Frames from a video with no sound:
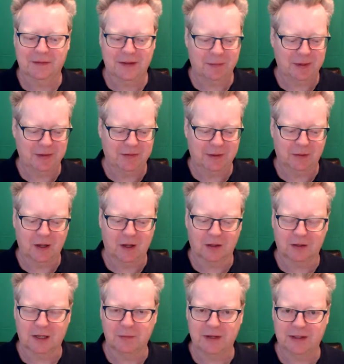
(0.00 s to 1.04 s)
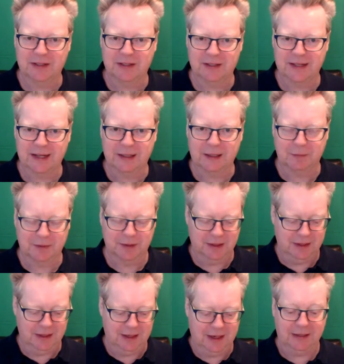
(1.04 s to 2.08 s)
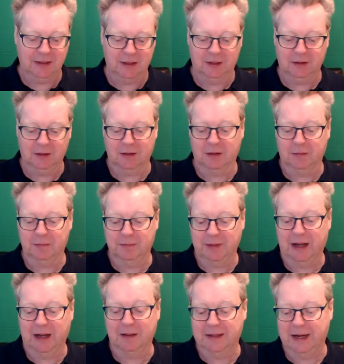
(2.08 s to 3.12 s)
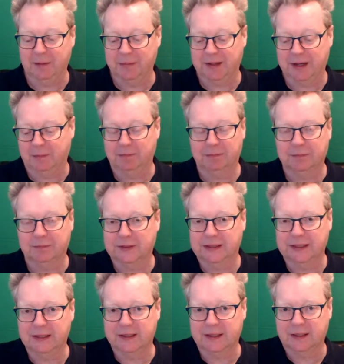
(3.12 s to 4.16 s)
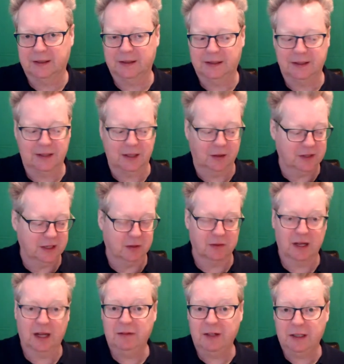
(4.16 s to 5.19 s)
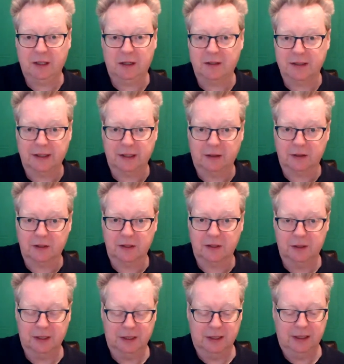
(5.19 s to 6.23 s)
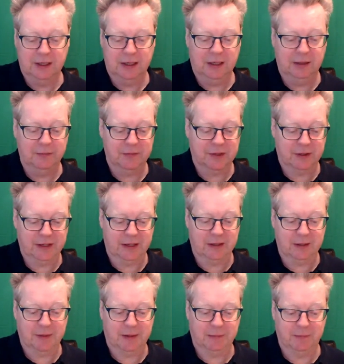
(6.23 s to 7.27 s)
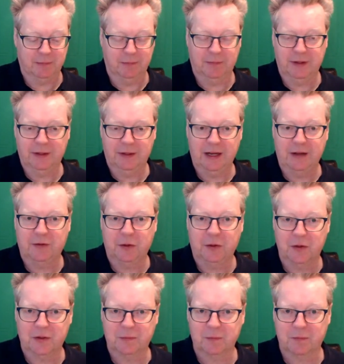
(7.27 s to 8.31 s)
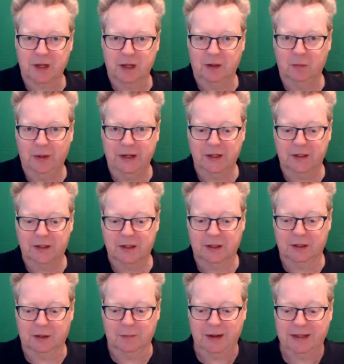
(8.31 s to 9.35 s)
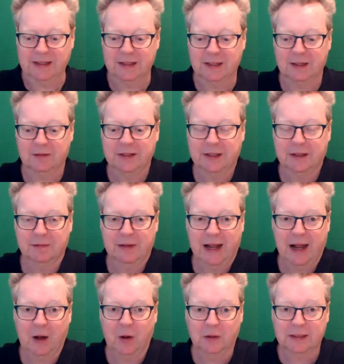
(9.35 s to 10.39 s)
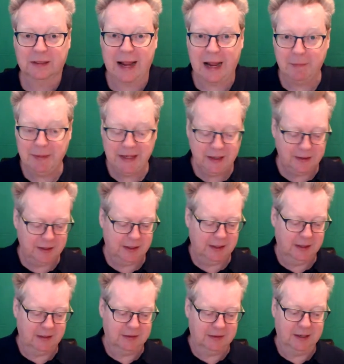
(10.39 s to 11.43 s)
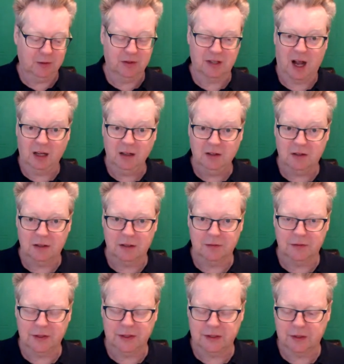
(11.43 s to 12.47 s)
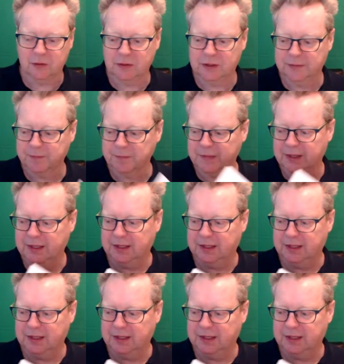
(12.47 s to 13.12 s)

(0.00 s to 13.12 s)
The family fell on hard times, had to sell up, and a lot of them now become these uh, these hotels, and very nice they are too. Um, so yeah, that my nephews uh, went and got married in a lovely old abbey. So that was hundreds of years old.